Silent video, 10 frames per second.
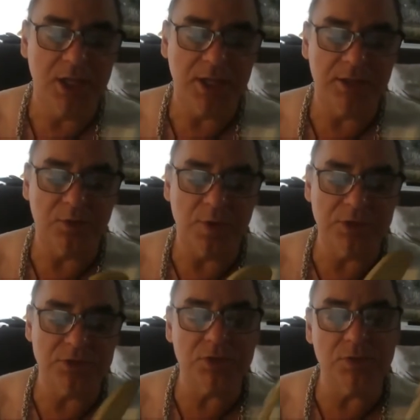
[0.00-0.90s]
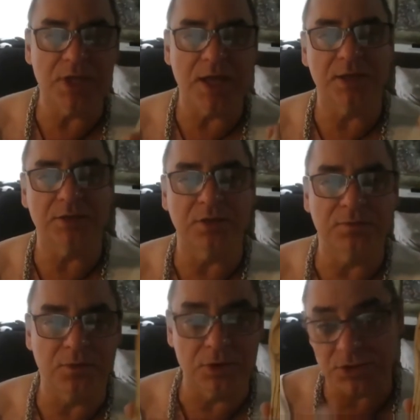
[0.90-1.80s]
And the way you do that, the
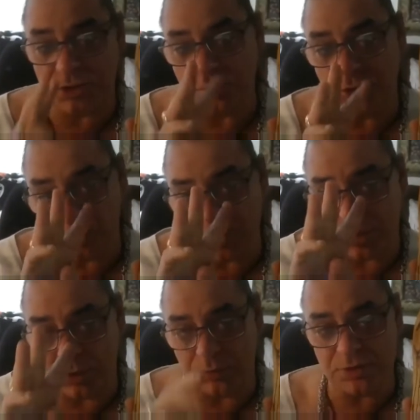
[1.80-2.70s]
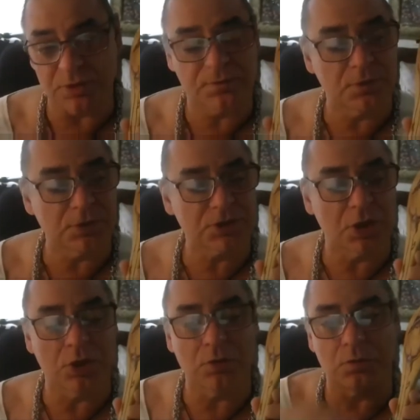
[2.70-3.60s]
first 3 coats, the first
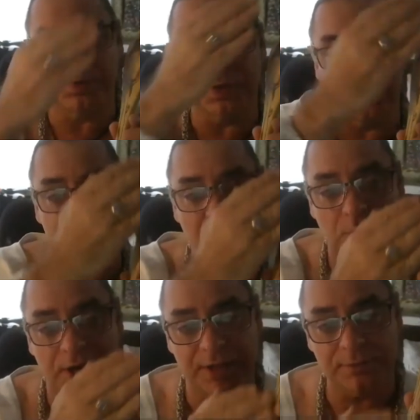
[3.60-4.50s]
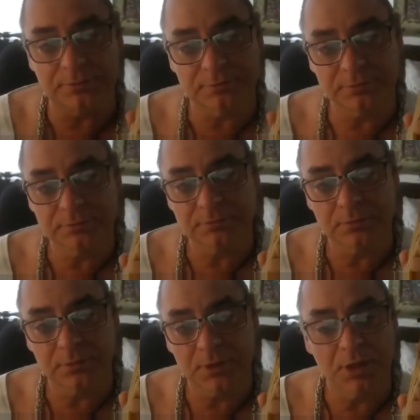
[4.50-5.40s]
coat will be with the grain,
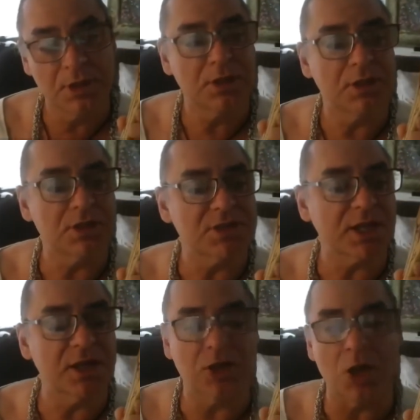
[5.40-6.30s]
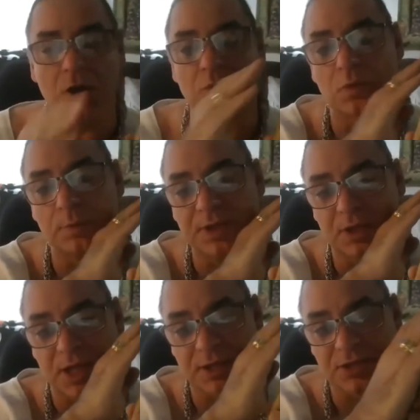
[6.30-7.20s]
the second coat will be
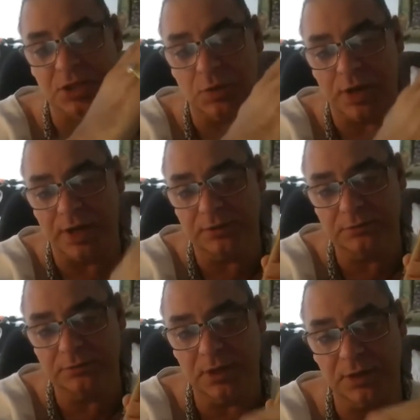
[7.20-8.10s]
against the grain, and the